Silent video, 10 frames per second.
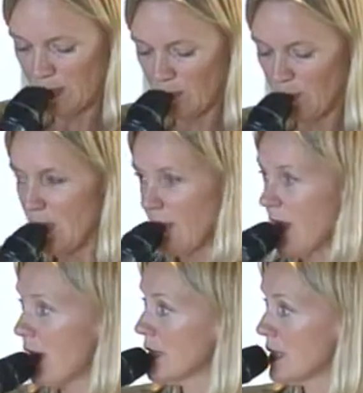So one that
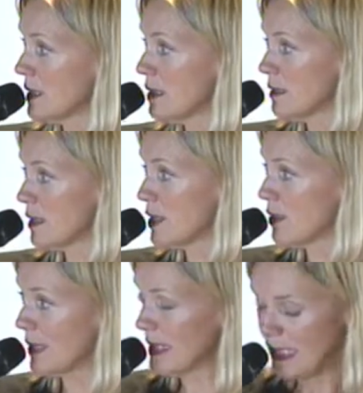the Eye you
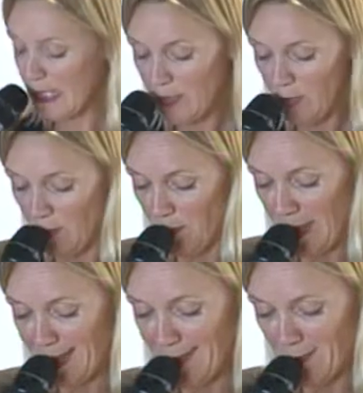did recently, it's got your
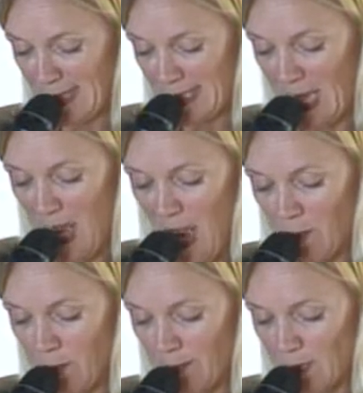byline on it,
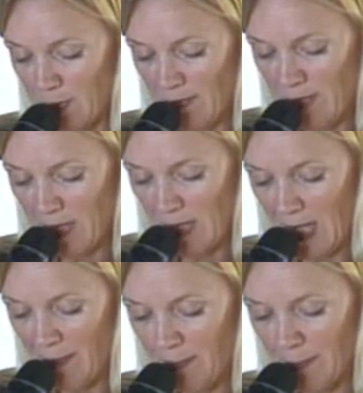and one which one of our
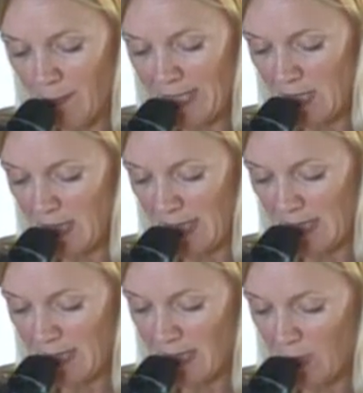Reach
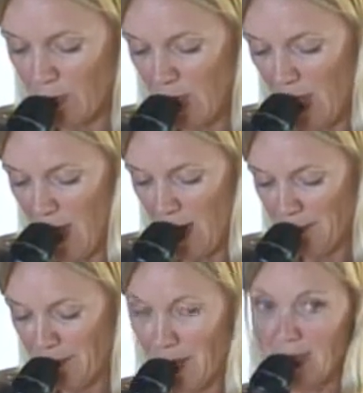sites did. So
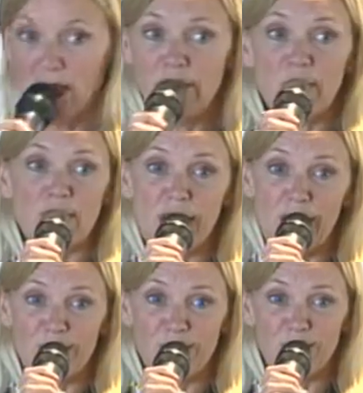see if you can
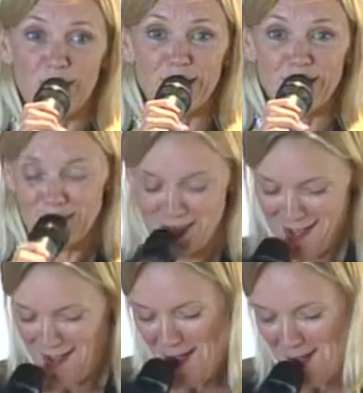tell which is which.
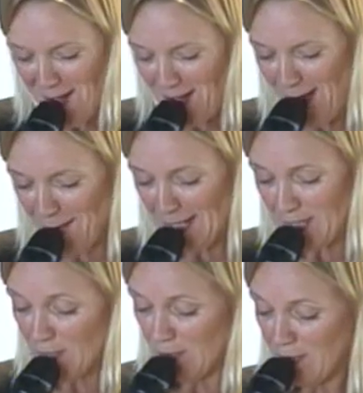A
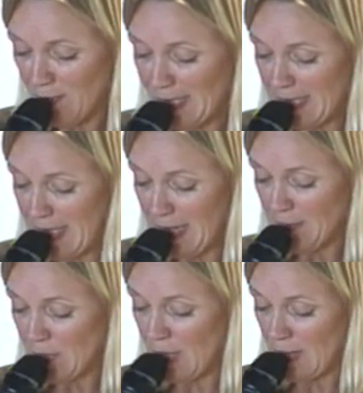restaurant tried to
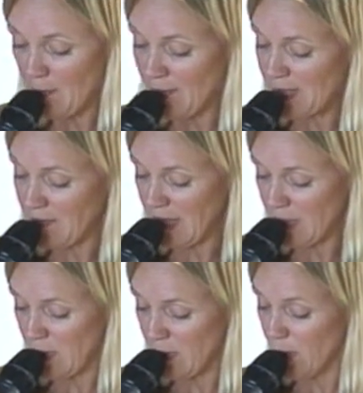name and shame a
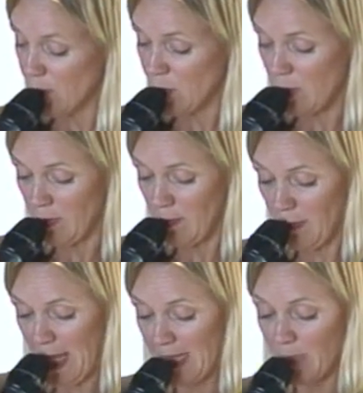reservation no-show,
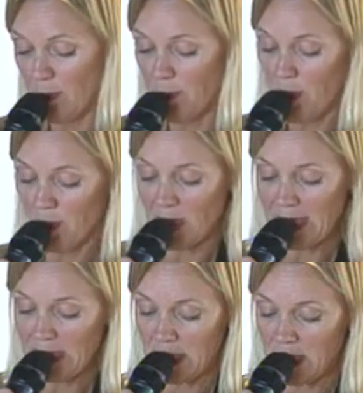but had to
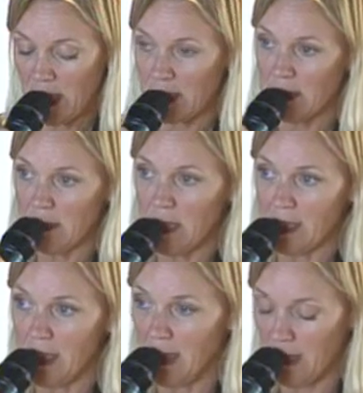apologise instead.
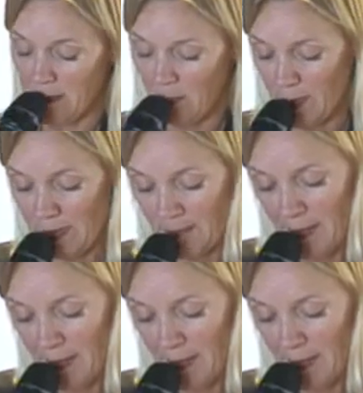That's headline number 1.